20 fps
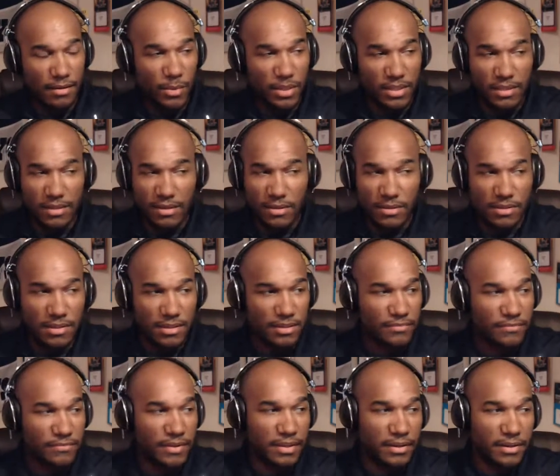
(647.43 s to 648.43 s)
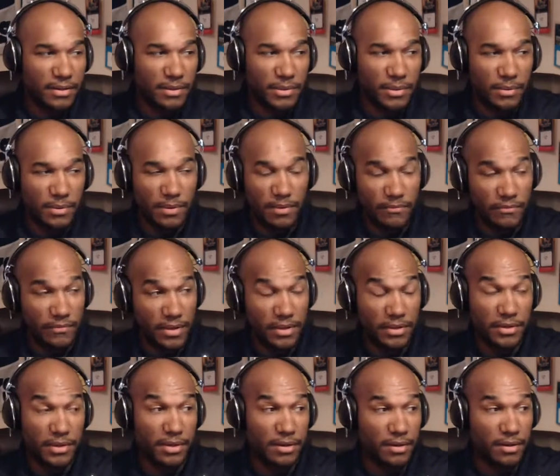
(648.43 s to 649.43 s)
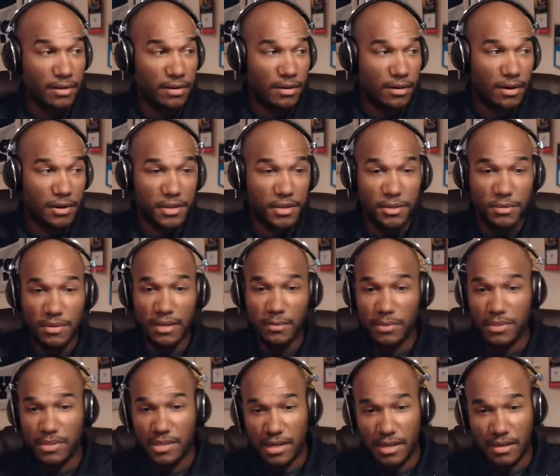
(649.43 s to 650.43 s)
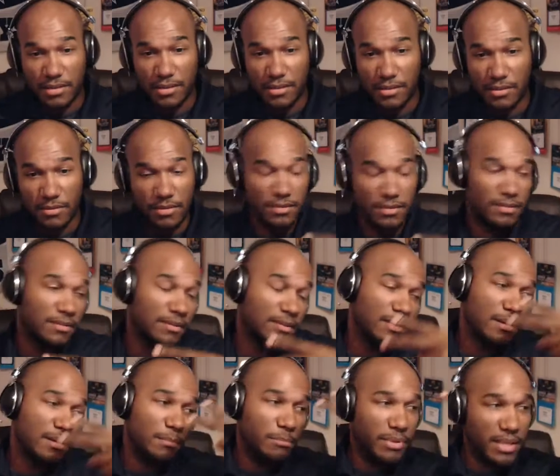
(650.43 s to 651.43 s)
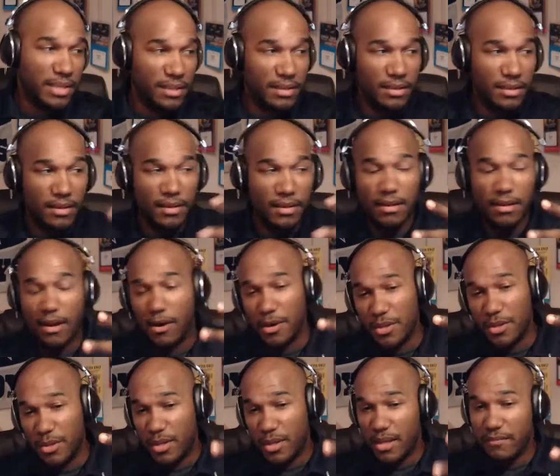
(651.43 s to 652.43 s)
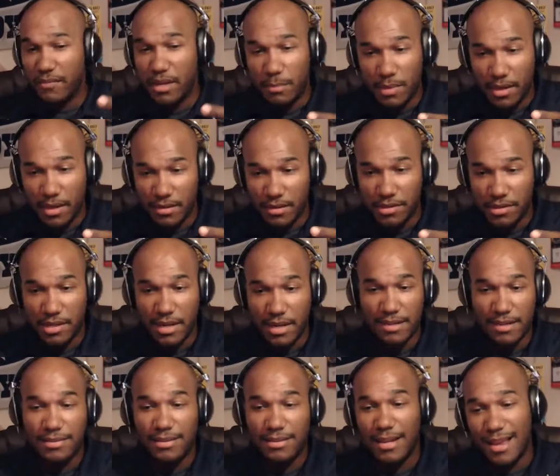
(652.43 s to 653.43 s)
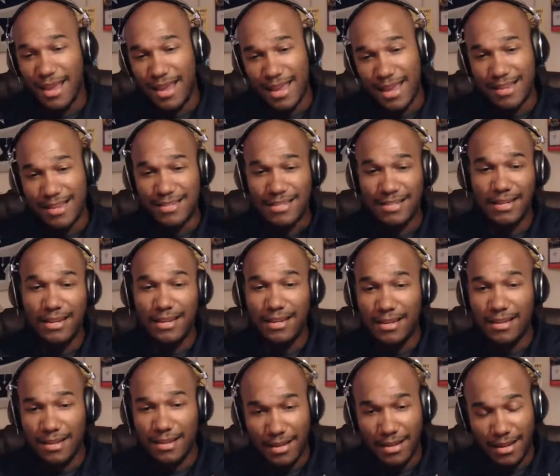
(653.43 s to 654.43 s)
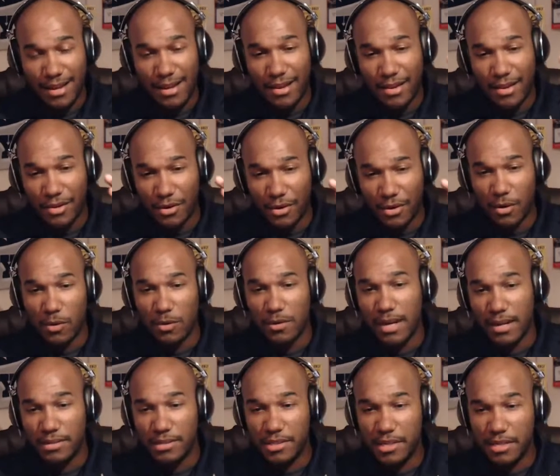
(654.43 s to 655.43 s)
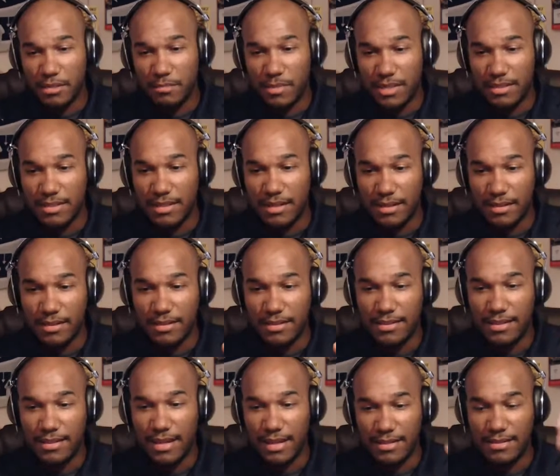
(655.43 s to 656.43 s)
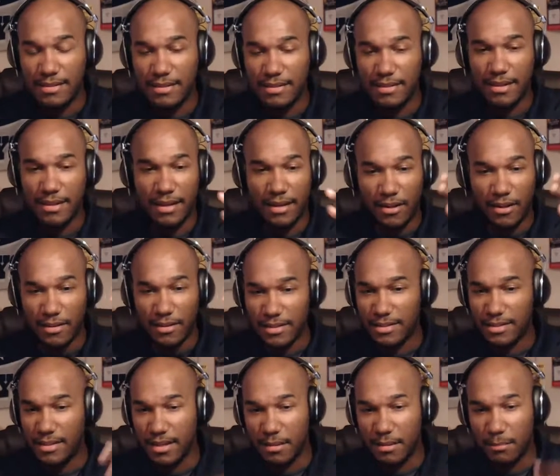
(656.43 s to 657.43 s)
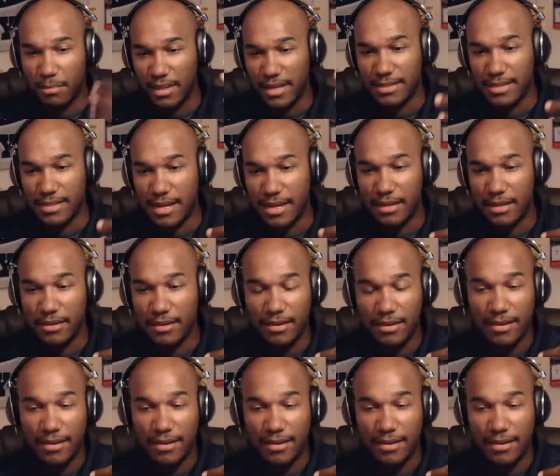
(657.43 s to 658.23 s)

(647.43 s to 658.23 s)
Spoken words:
with the news of this failure, are you done with Jon Jones? B, are you giving him another chance? And C, you're holding out judgment until this test and all this thing plays out.